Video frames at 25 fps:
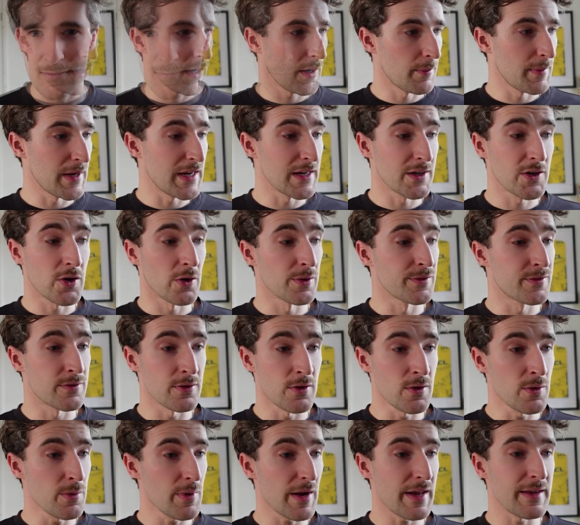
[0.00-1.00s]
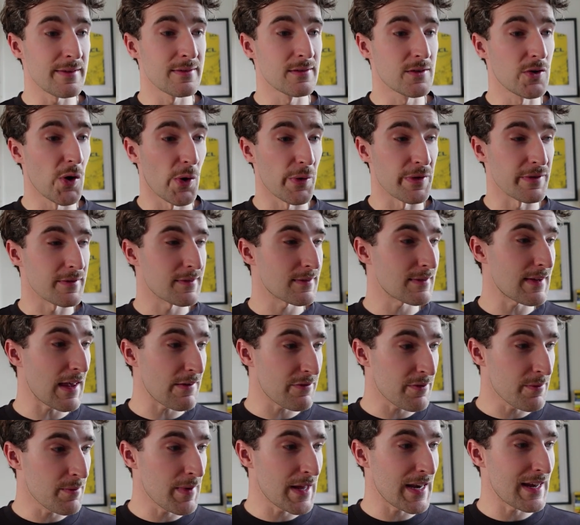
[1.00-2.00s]
I mean, Gaudu is gone.
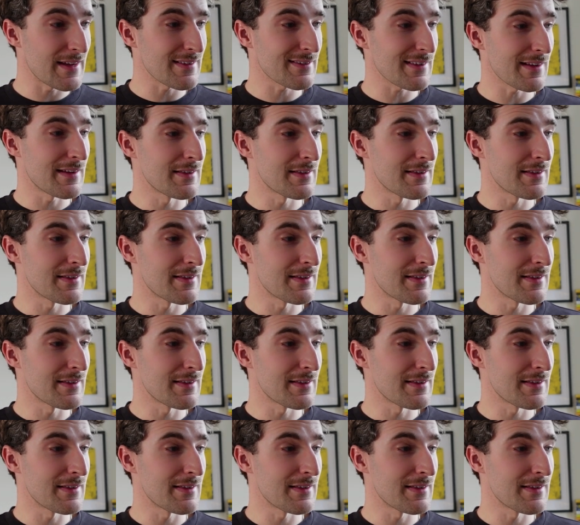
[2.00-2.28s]
7 minutes